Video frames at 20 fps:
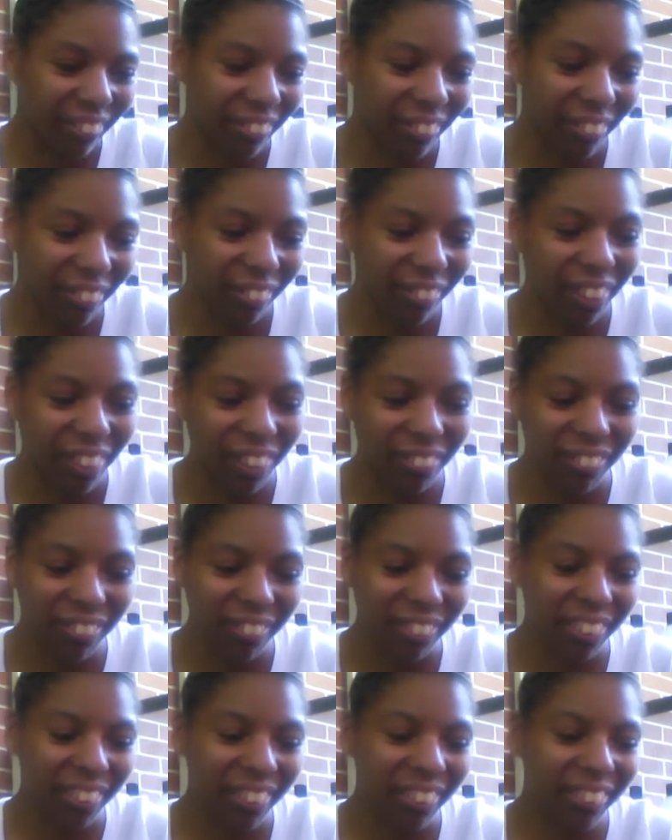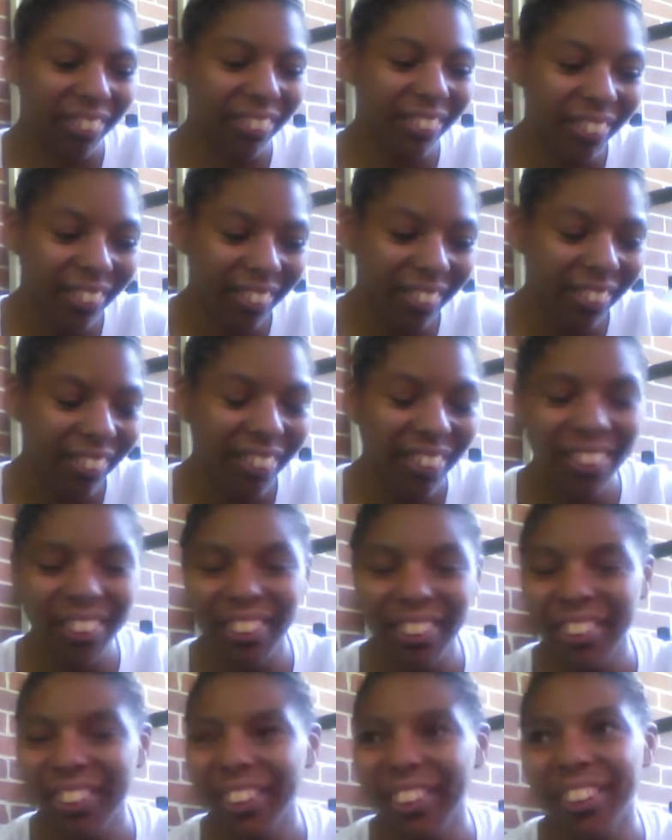good. So I was like, oh.
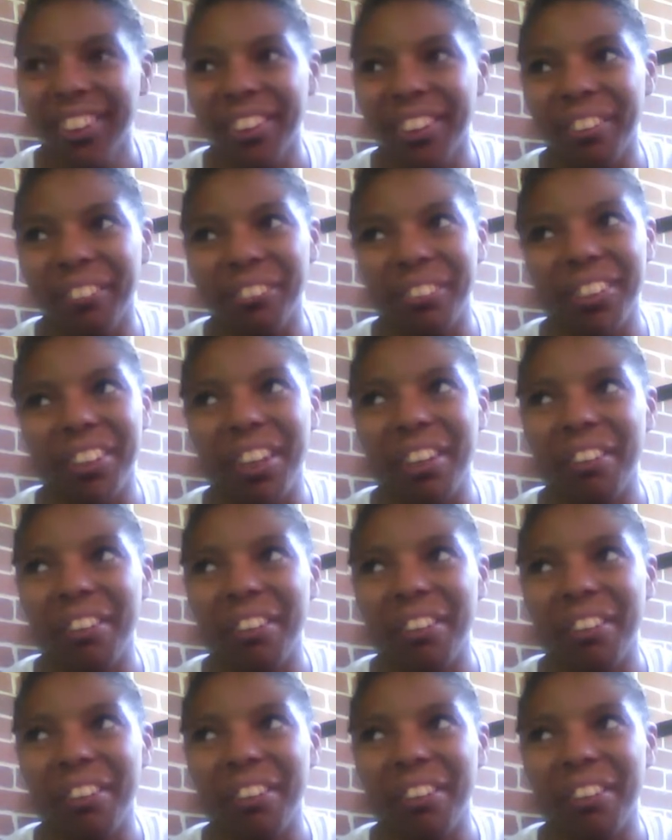I mean,